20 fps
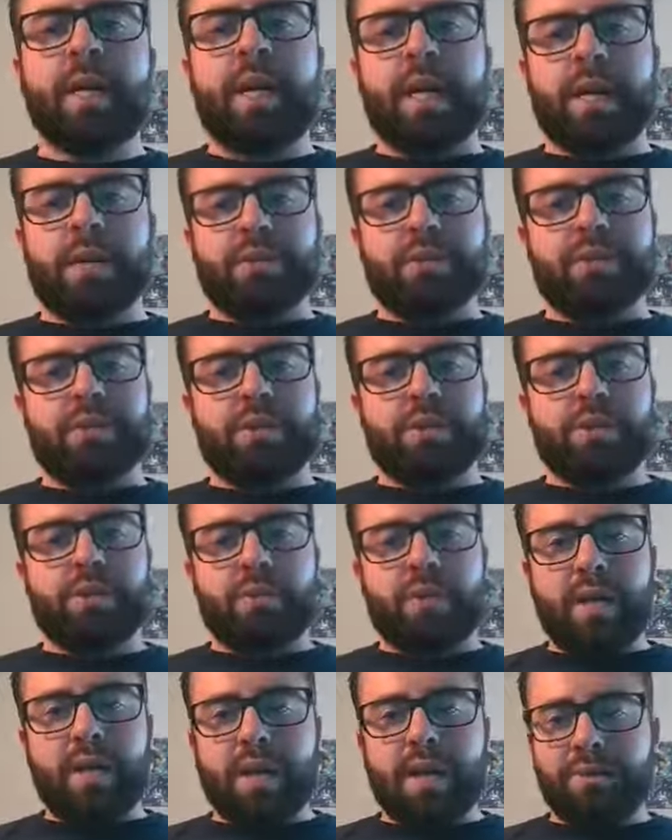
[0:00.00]
and so we'll
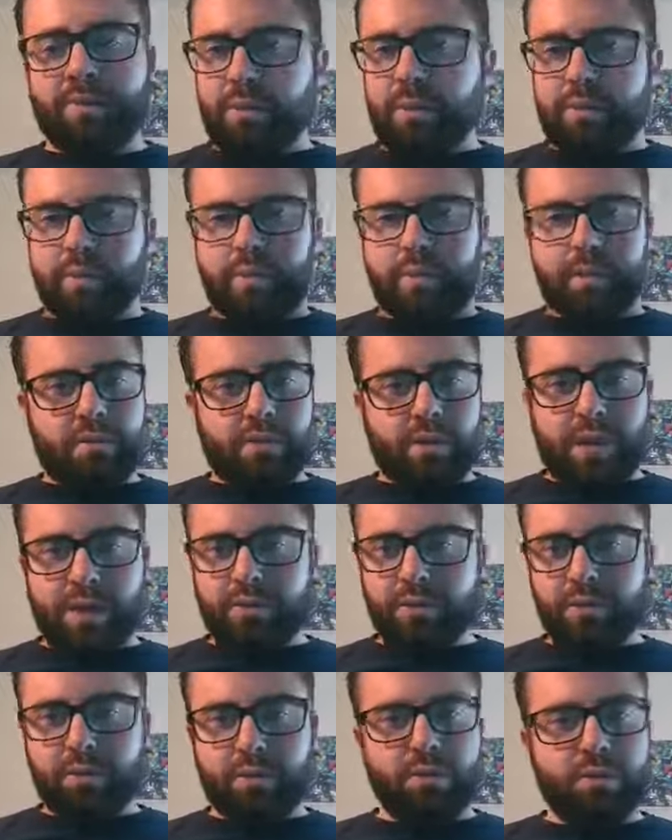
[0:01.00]
have someone, we'll have a
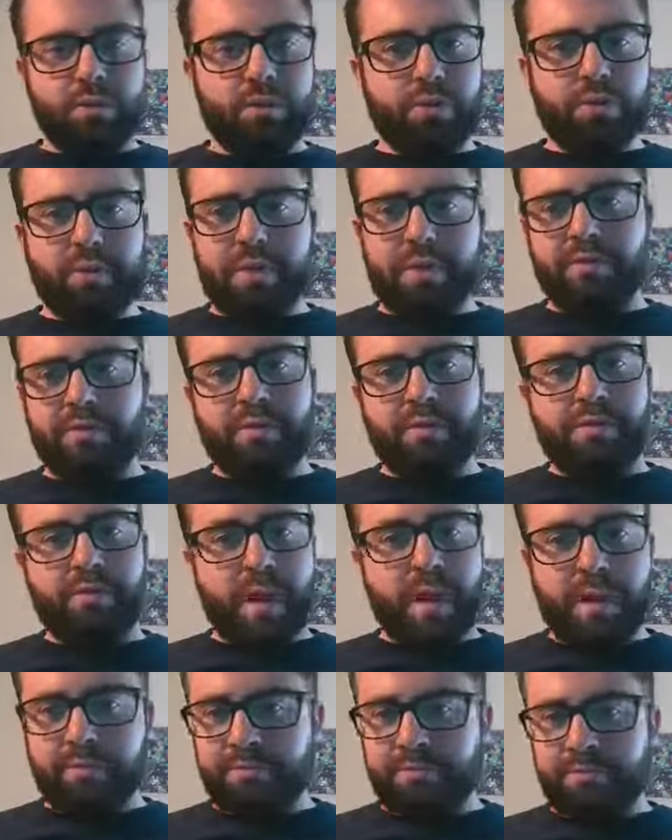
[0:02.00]
crew of
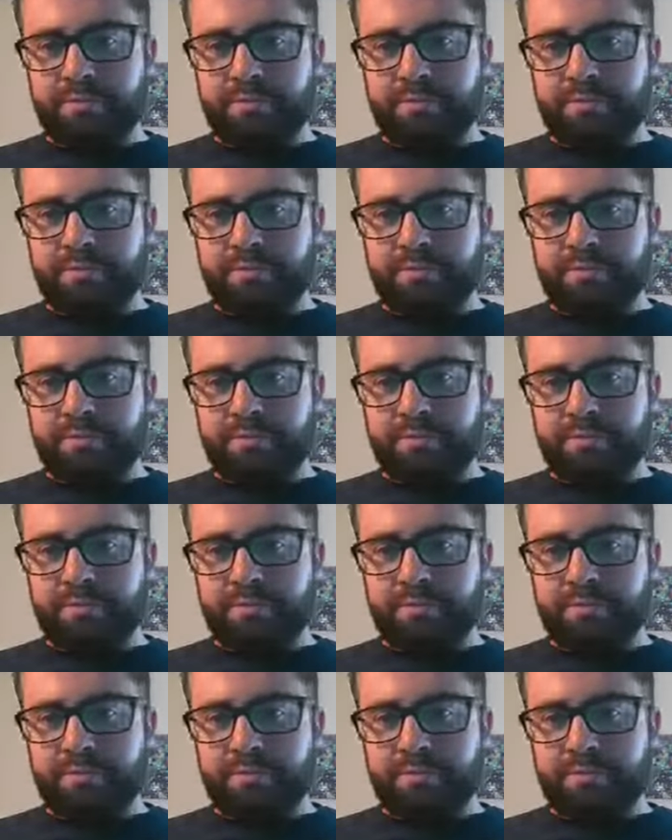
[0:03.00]
about